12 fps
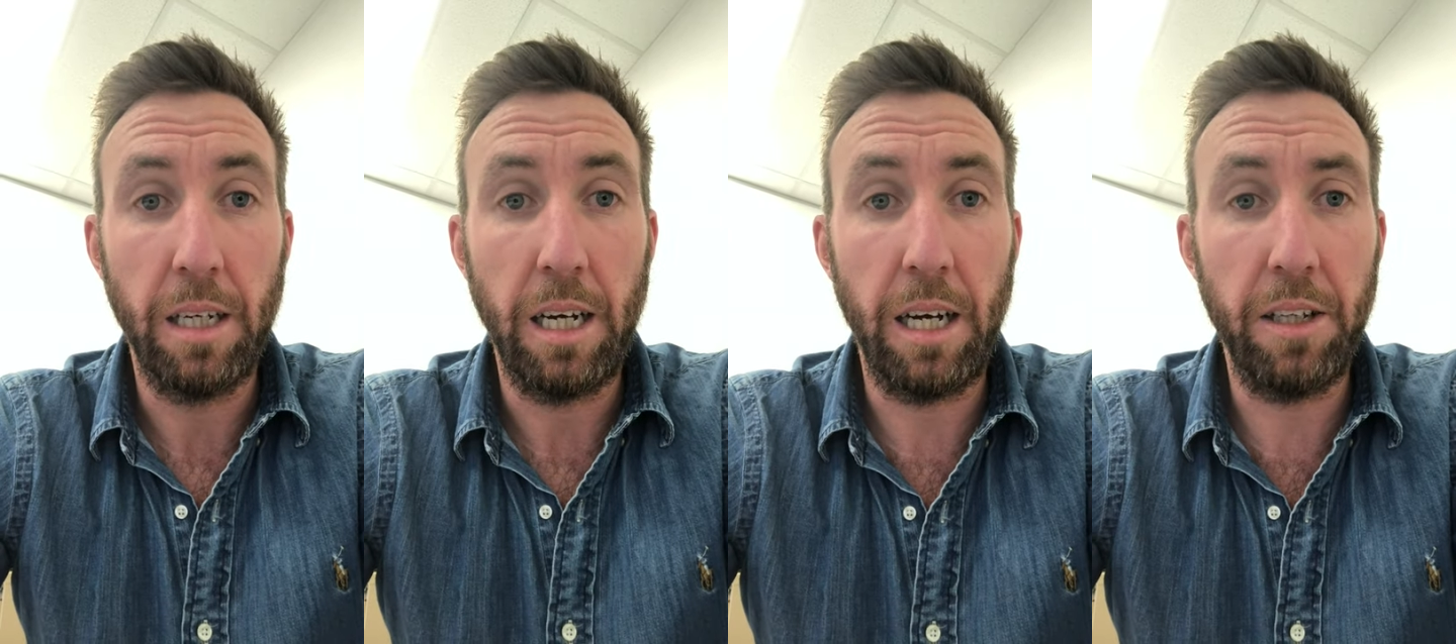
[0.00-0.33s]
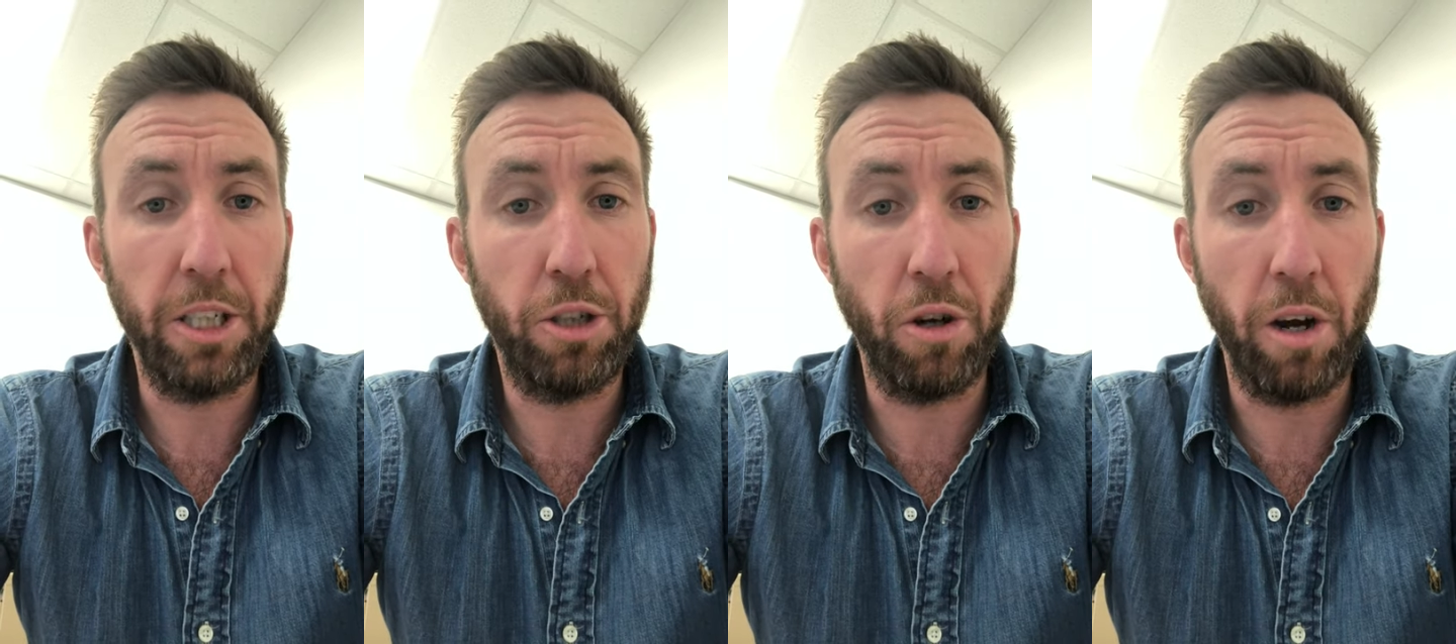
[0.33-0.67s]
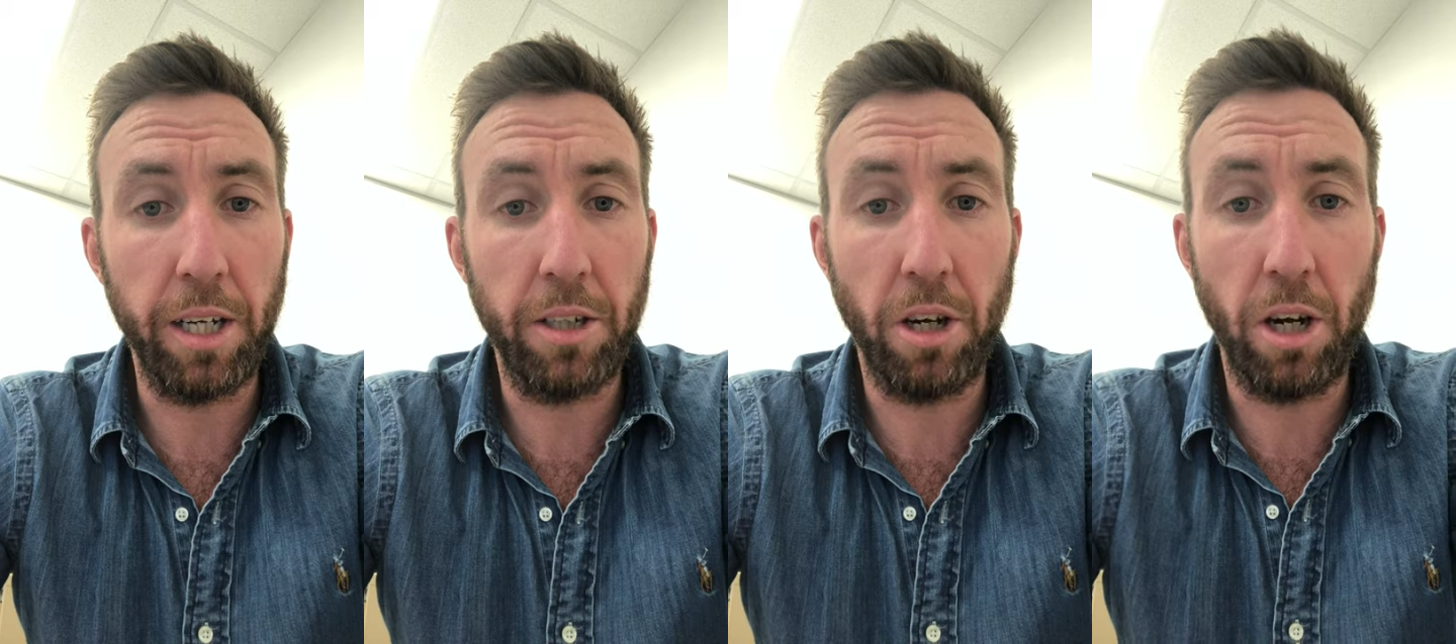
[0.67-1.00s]
uh, these
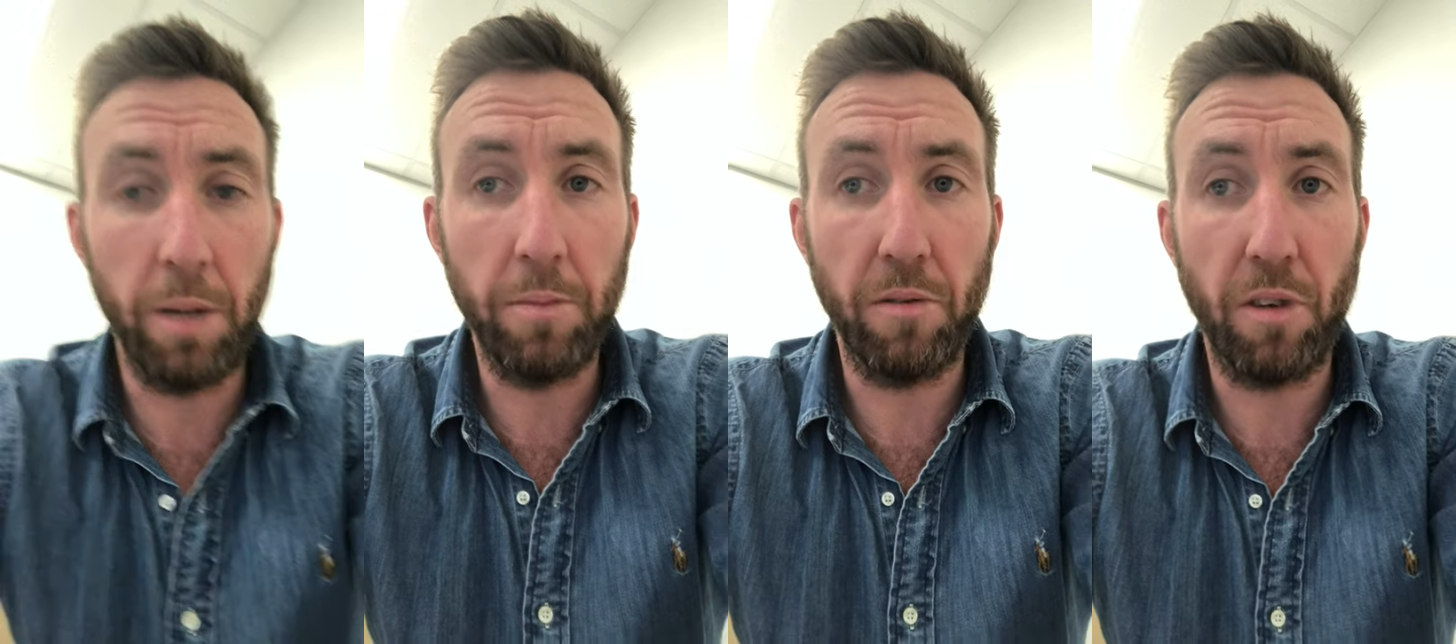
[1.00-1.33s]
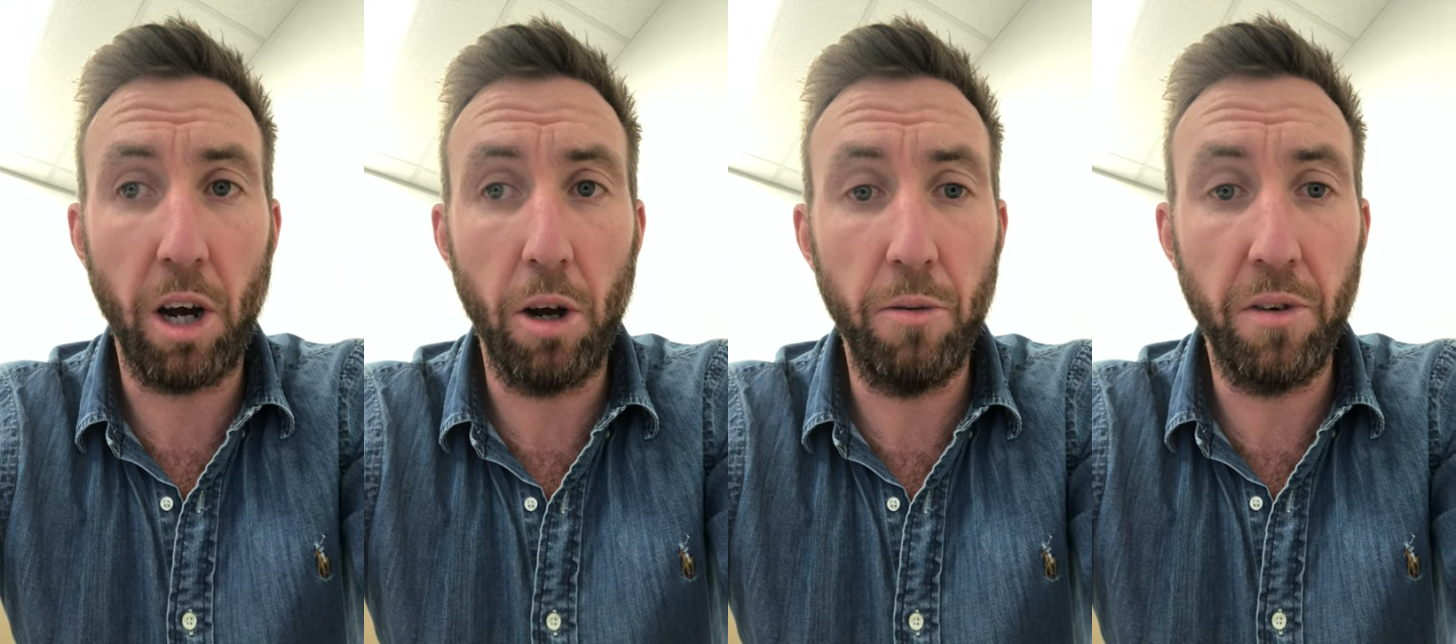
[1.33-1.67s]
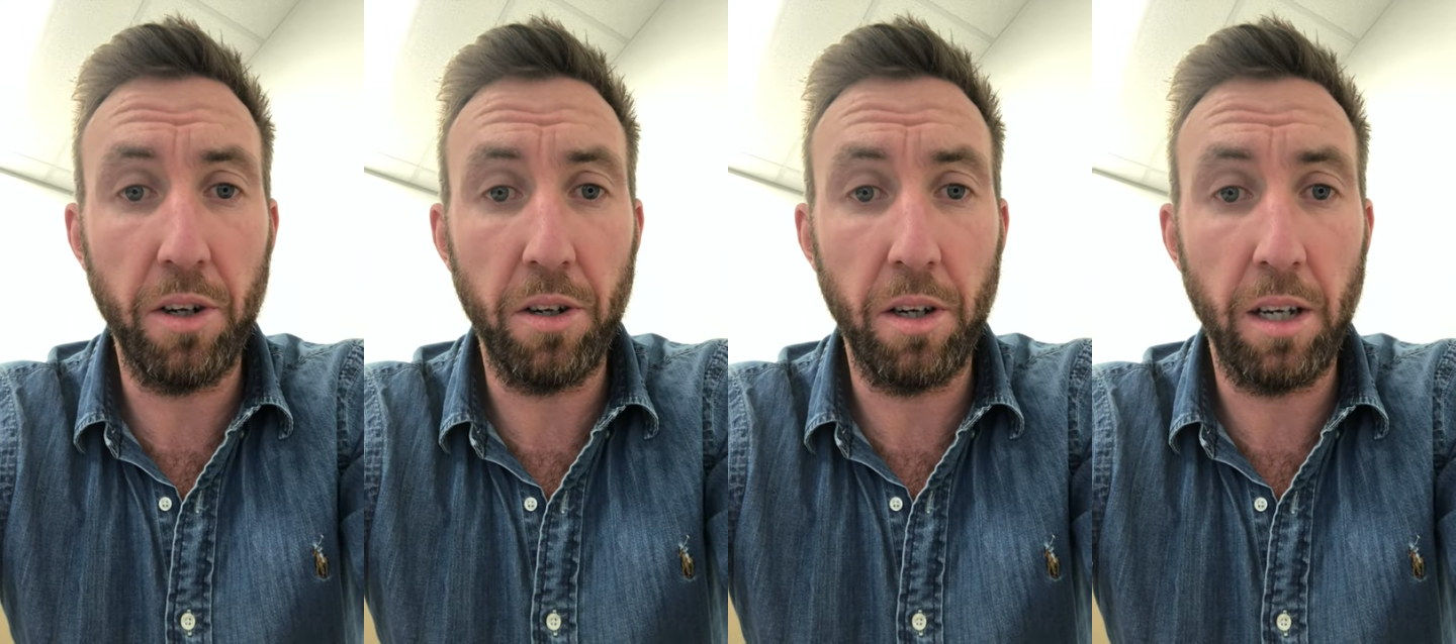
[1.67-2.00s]
trying times of
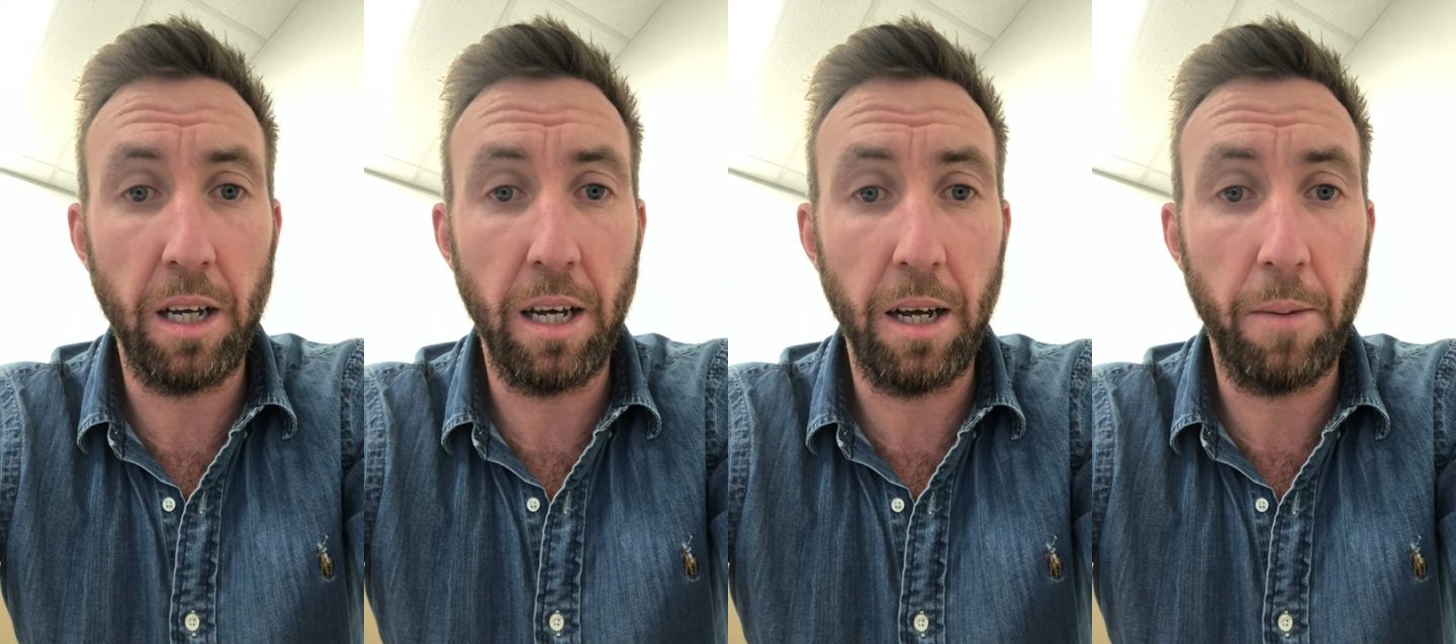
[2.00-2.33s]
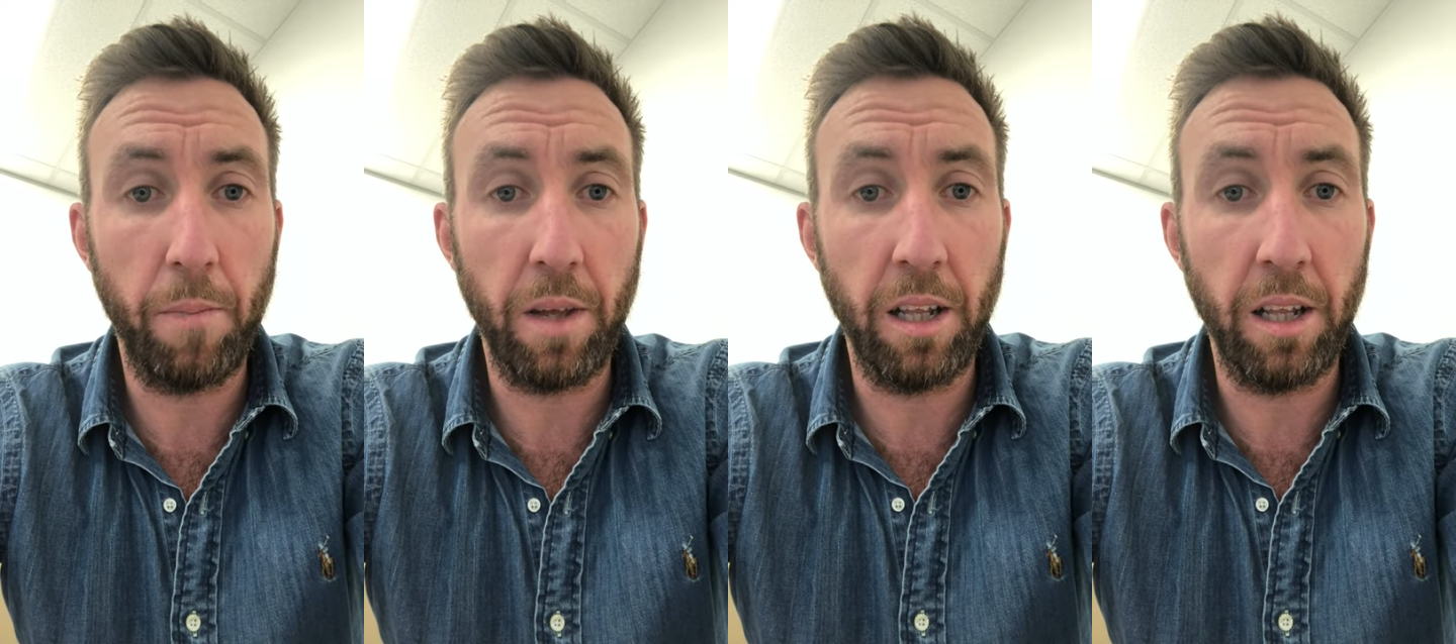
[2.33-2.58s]
COVID and um,